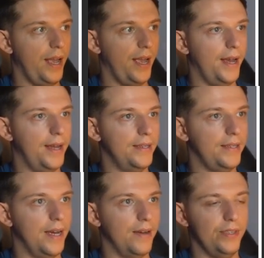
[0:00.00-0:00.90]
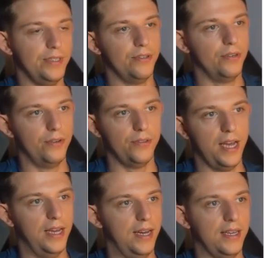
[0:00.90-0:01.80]
And yeah, V0,
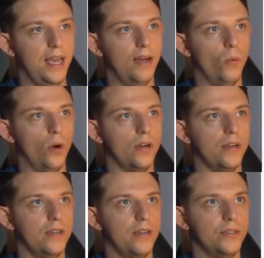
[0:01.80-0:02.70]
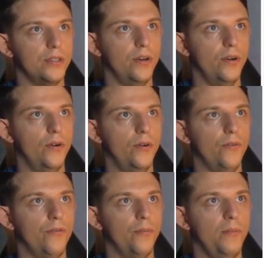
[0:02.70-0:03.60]
the AI can't work.
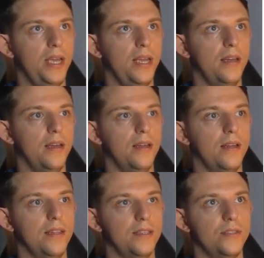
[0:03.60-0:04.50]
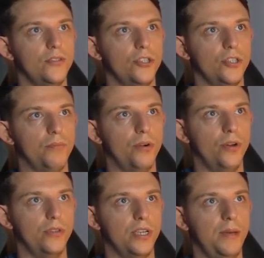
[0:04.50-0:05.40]
So for me, this is just a
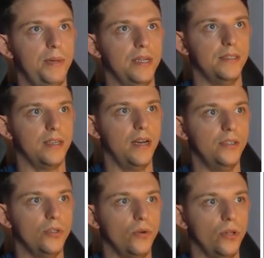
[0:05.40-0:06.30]
prototyping design tool.